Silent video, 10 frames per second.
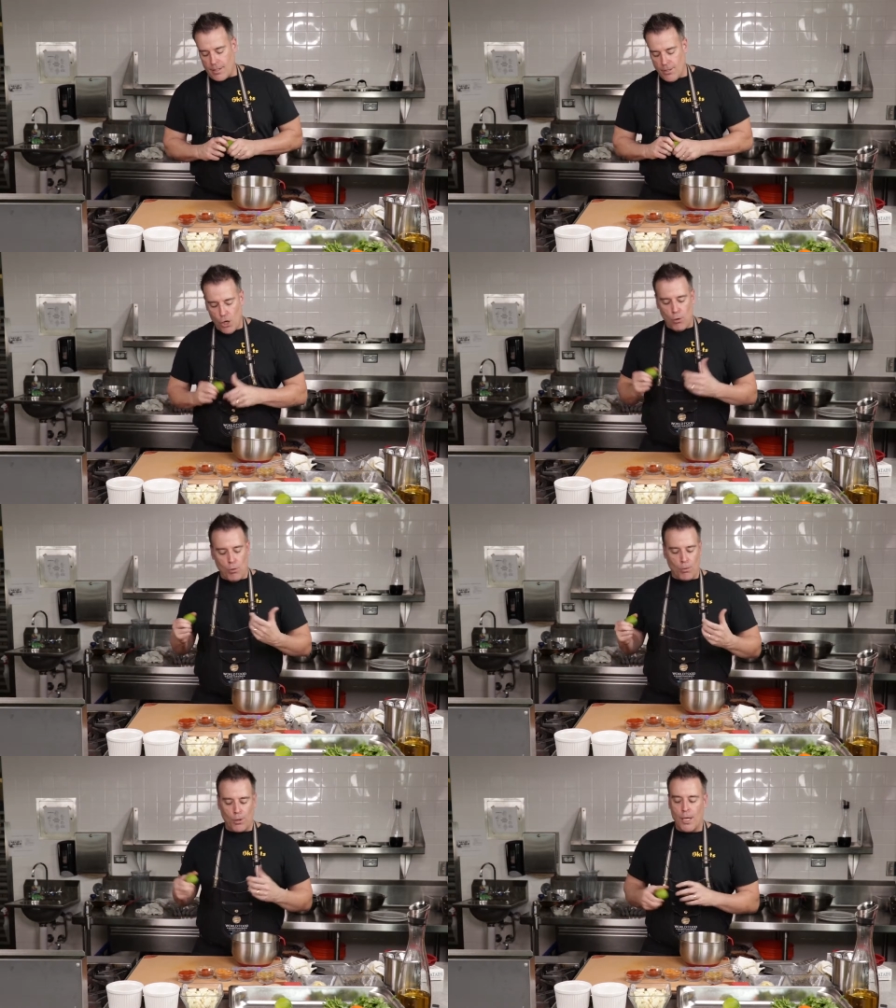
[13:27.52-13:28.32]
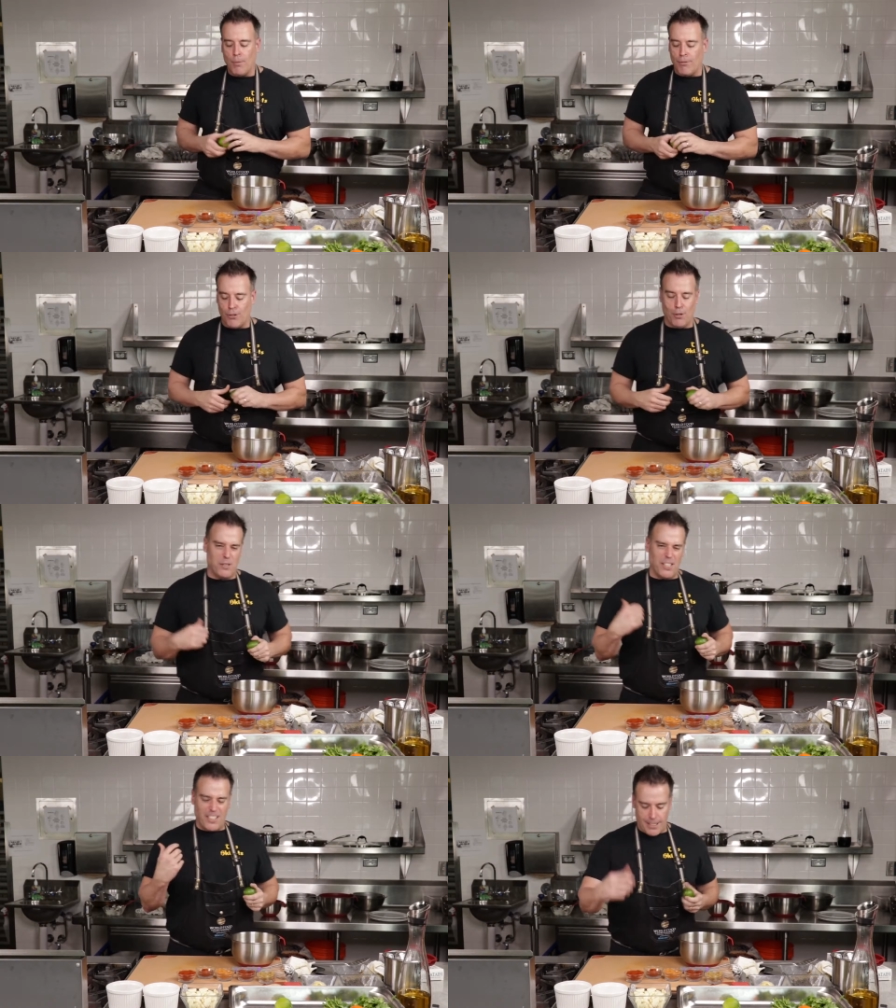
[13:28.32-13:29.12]
know where we're coming from.
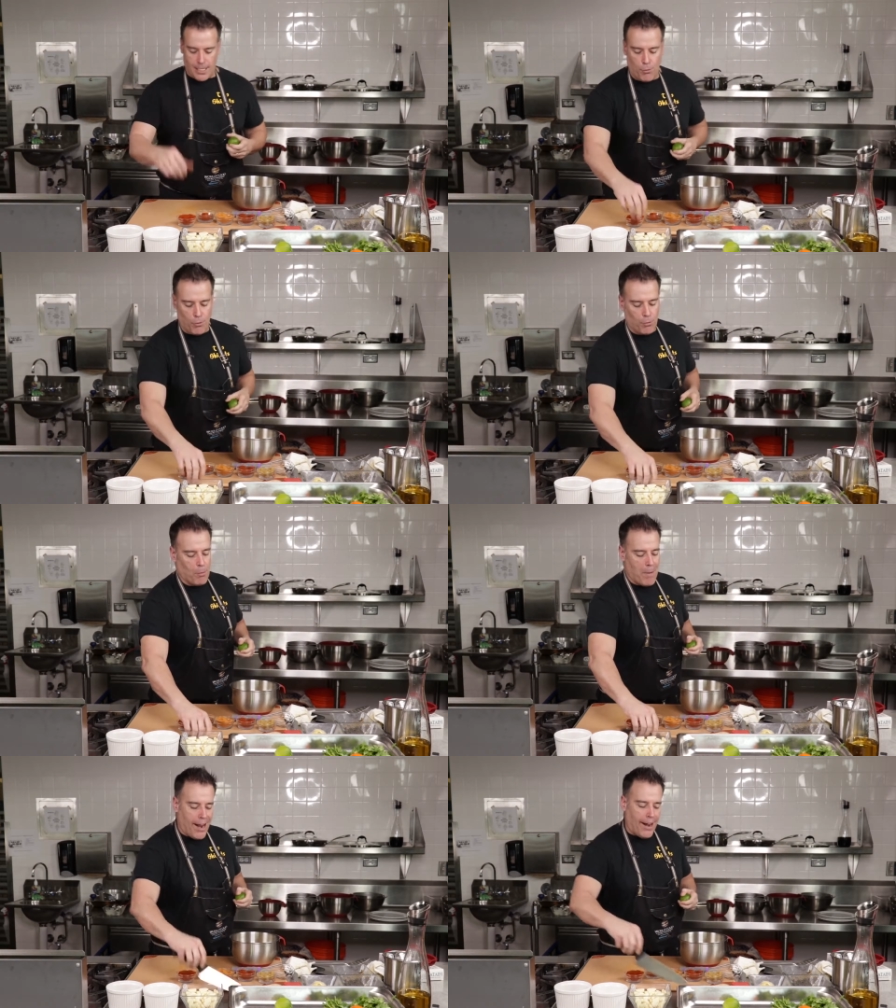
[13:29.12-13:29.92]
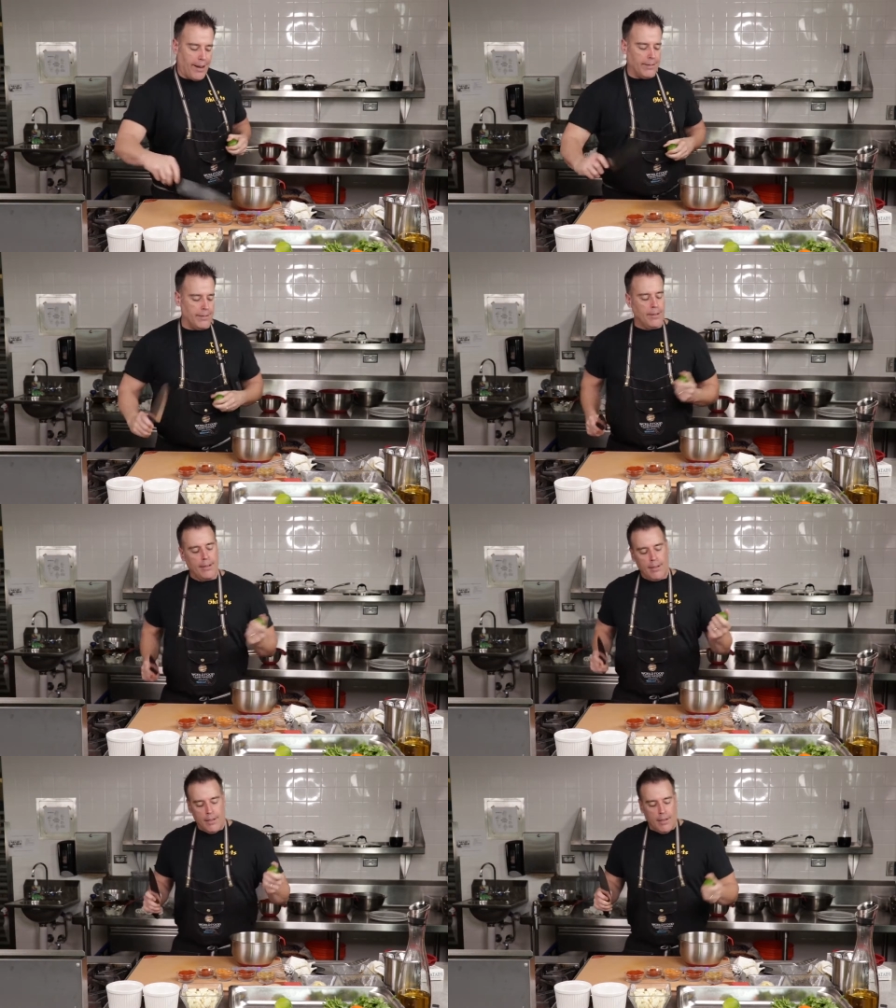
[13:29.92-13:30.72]
You can tell when we're mad,
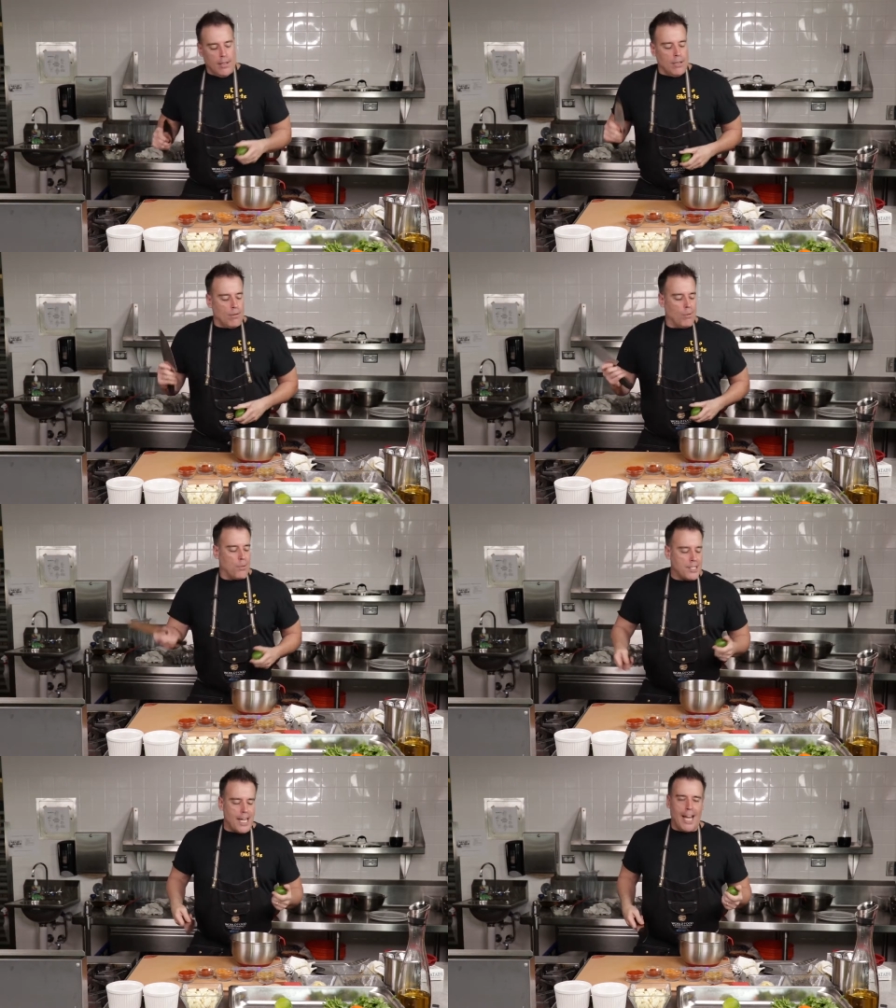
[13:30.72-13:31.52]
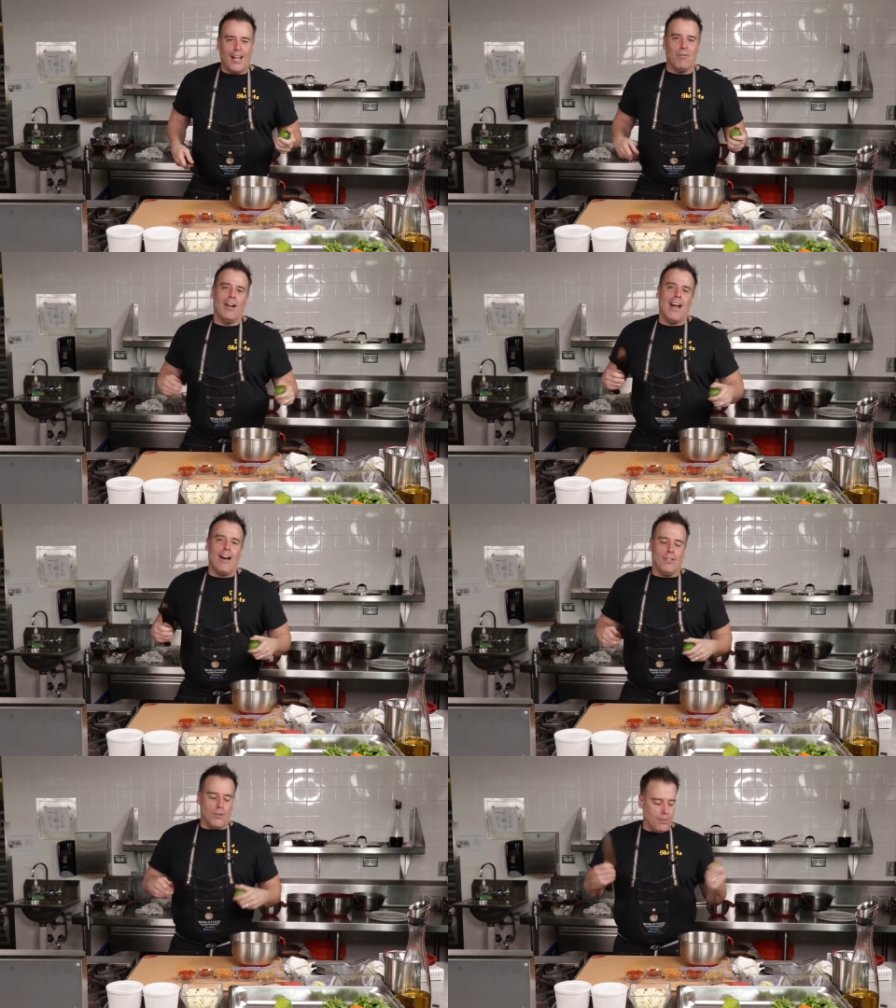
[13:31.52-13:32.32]
when we're sad, what
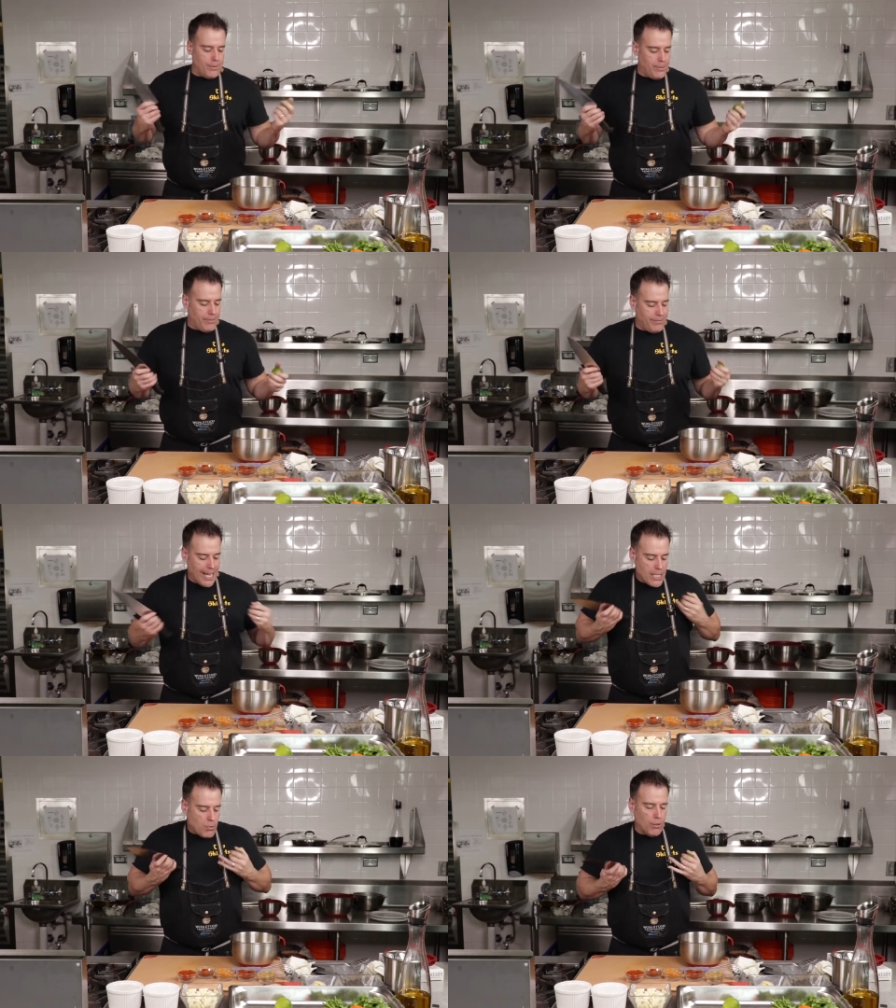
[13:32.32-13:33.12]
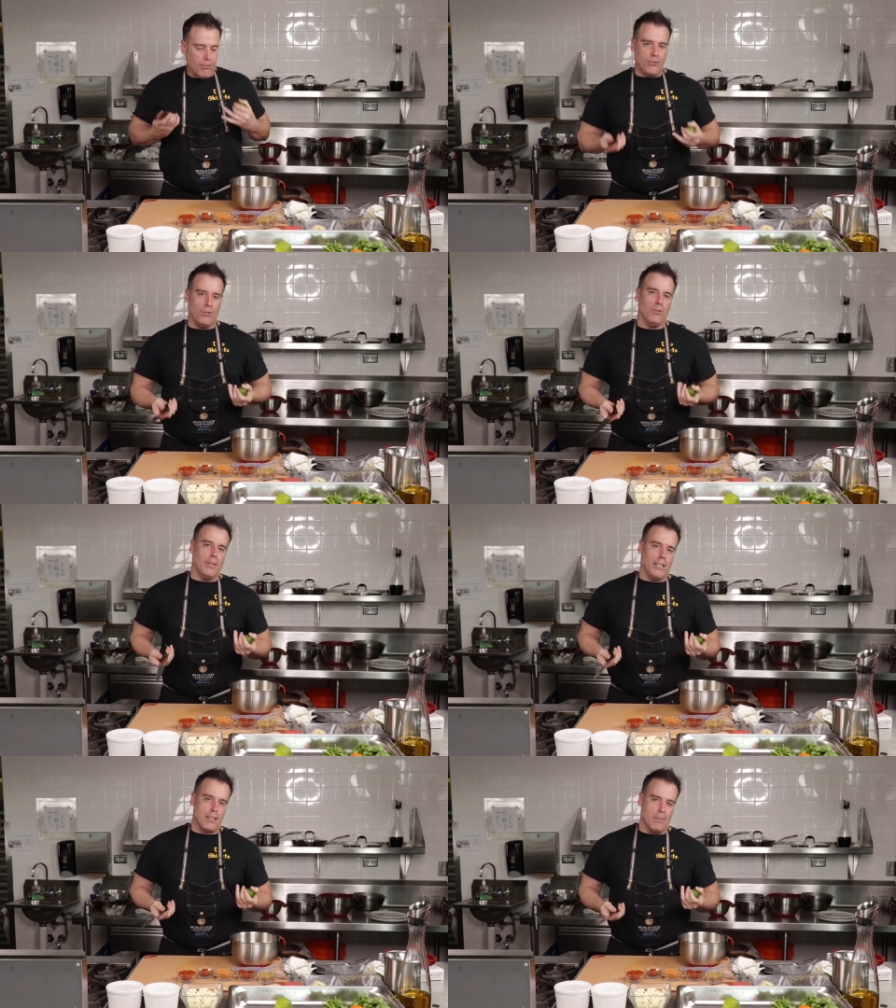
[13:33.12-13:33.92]
have you. That's what food
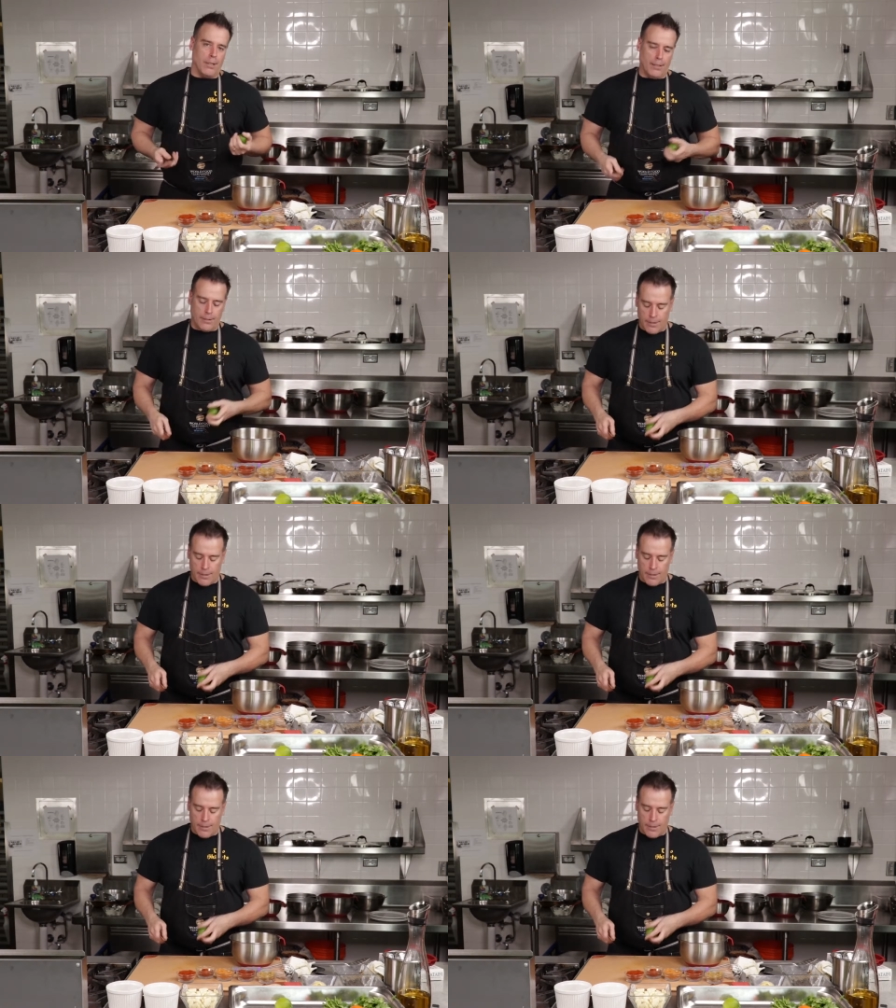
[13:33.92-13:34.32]
means to me.